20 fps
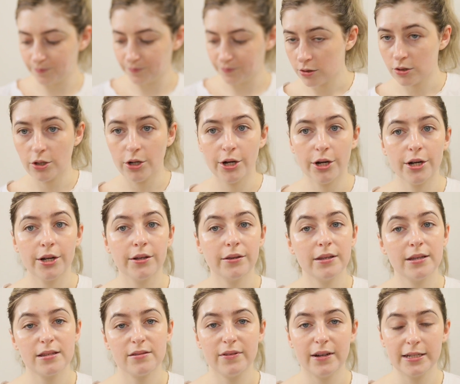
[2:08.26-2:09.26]
So
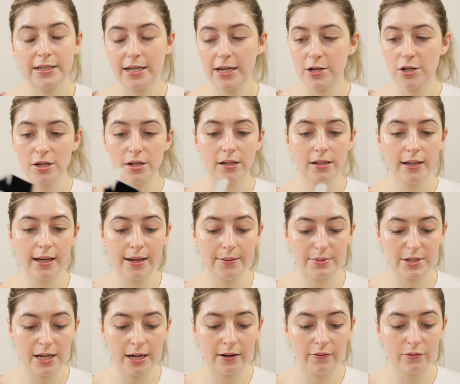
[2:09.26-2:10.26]
this foundation claims
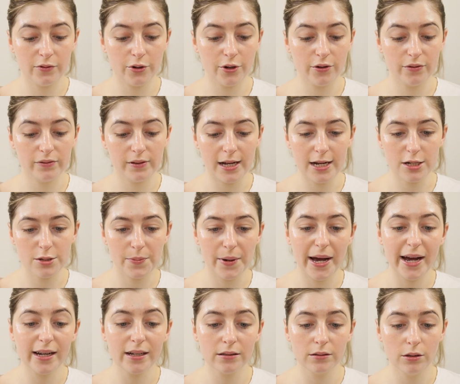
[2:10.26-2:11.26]
to have no
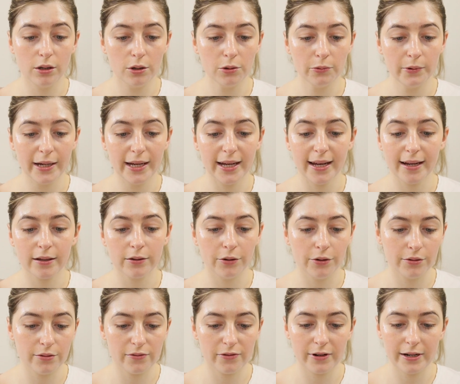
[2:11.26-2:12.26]
flashback, long wear,
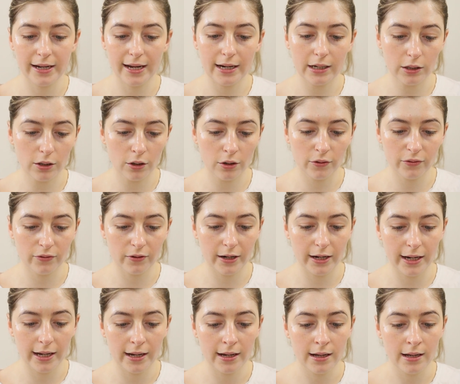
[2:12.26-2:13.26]
gluten-free,
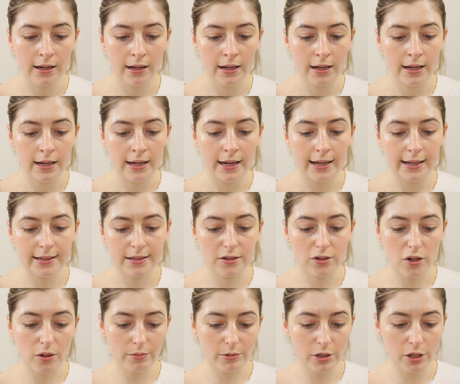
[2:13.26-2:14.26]
alcohol-free. It's
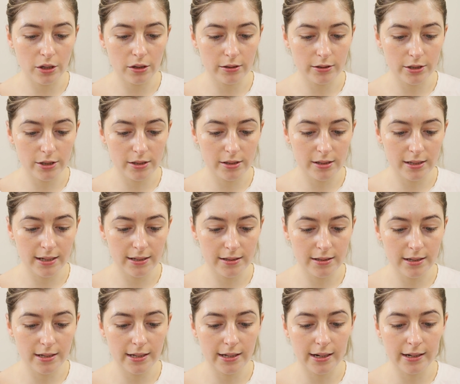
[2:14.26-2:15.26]
dermatologist
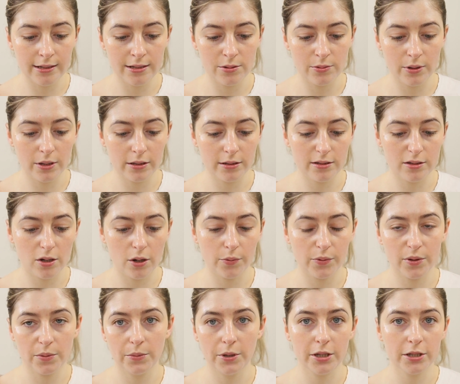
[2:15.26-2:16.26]
tested as well as
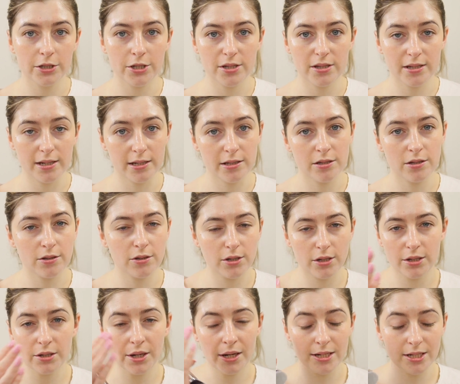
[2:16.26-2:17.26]
ophthalmologist tested, so
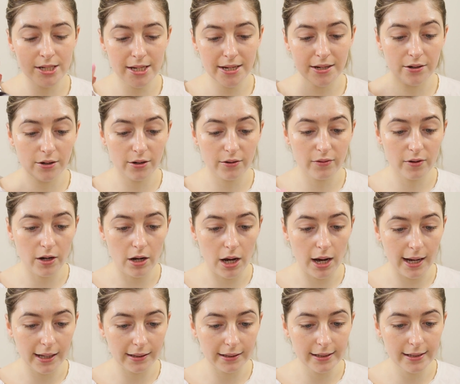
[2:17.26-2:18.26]
you can take it over your
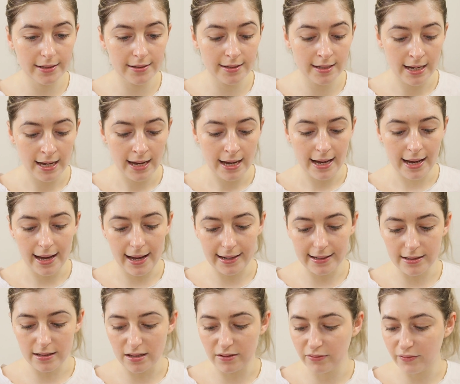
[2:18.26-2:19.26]
eyelids, and
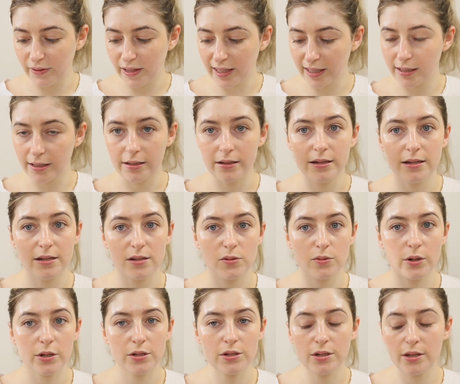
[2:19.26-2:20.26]
it's vegan as
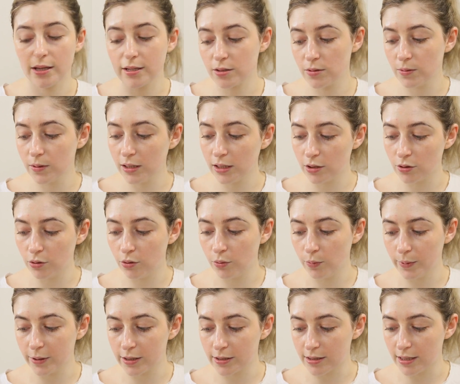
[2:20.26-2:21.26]
well, so that's really cool
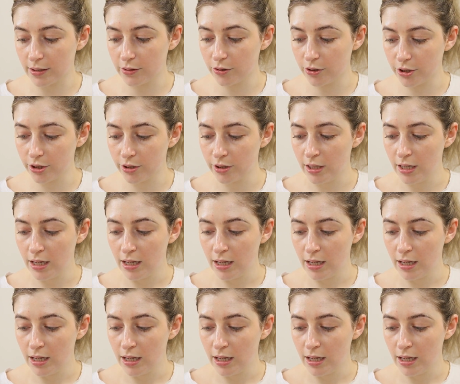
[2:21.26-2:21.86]
because I know